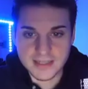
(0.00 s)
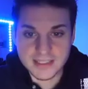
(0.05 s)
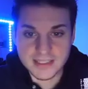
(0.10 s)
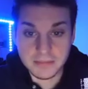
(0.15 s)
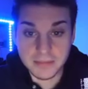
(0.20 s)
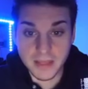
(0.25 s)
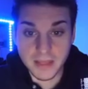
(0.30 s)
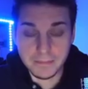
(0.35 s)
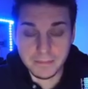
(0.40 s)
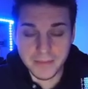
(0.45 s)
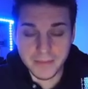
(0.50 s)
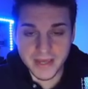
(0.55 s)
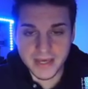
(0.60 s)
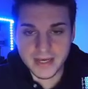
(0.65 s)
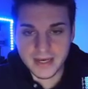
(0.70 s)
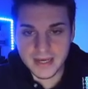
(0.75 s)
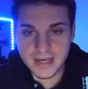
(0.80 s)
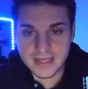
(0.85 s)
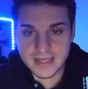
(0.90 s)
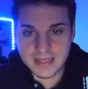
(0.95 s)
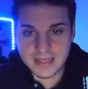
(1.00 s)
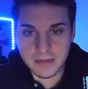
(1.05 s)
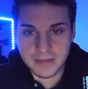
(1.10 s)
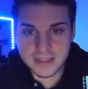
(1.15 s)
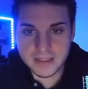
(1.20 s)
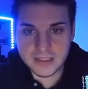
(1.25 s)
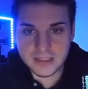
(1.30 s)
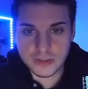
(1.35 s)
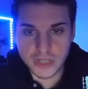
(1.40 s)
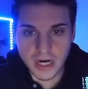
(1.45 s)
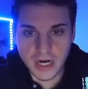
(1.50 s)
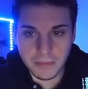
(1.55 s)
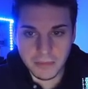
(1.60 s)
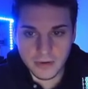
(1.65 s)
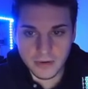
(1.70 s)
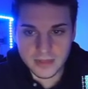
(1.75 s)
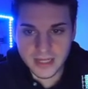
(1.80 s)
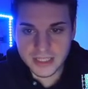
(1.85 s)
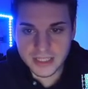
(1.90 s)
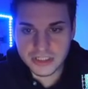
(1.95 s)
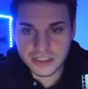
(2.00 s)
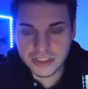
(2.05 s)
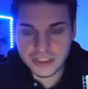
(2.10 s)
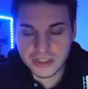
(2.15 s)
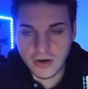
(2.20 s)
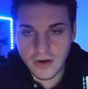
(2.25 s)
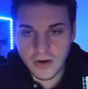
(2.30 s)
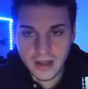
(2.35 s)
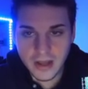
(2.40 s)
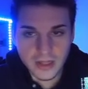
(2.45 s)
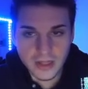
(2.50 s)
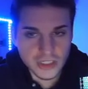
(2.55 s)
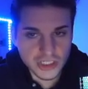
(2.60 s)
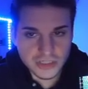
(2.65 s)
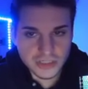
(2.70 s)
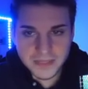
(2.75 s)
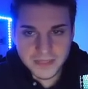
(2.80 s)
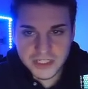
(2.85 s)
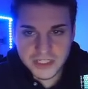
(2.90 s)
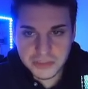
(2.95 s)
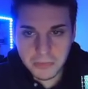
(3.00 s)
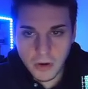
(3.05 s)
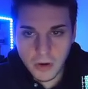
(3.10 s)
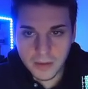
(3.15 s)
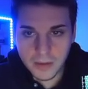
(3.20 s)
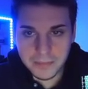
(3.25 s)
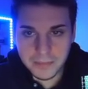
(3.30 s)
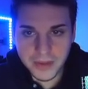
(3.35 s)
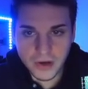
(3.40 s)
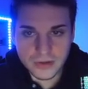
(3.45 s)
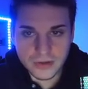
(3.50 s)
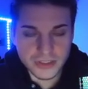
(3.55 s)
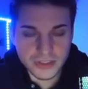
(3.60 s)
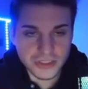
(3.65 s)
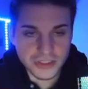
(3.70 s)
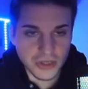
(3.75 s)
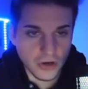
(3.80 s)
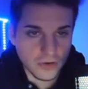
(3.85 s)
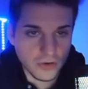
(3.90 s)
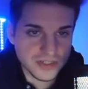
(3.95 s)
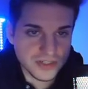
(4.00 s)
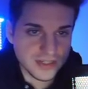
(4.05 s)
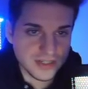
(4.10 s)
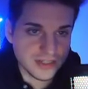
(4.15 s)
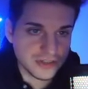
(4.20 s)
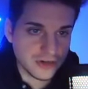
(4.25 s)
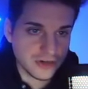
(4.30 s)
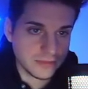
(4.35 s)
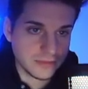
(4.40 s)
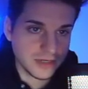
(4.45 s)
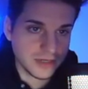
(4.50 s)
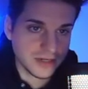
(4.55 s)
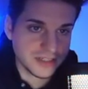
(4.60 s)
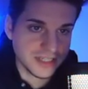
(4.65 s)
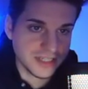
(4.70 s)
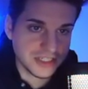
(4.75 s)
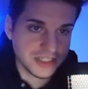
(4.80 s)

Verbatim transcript: something big is coming to Dragon Ball Legends. So just be smart, be on your toes. That's what I'm trying to say.